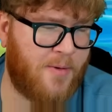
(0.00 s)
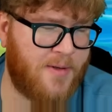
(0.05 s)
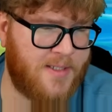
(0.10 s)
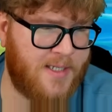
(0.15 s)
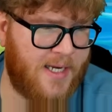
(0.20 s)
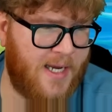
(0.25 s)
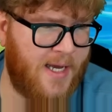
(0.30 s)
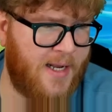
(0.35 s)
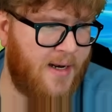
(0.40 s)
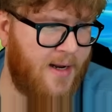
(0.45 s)

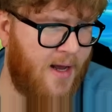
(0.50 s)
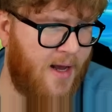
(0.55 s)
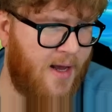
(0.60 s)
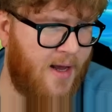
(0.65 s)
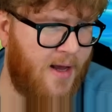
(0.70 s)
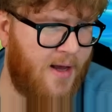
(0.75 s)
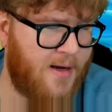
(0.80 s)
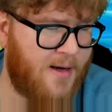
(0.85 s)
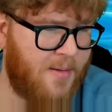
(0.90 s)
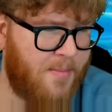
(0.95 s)
once again,
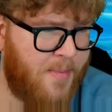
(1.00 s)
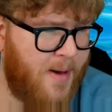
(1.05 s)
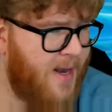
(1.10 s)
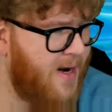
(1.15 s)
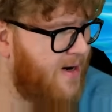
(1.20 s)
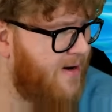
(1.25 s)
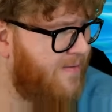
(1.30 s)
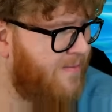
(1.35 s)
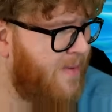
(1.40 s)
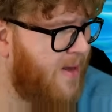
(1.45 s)
a
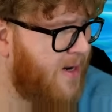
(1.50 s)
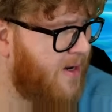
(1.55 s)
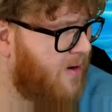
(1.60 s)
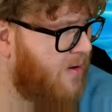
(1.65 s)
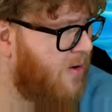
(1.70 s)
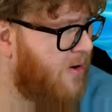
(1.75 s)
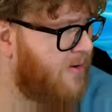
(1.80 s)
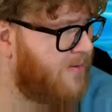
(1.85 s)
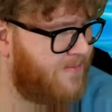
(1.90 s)
competitive meta card.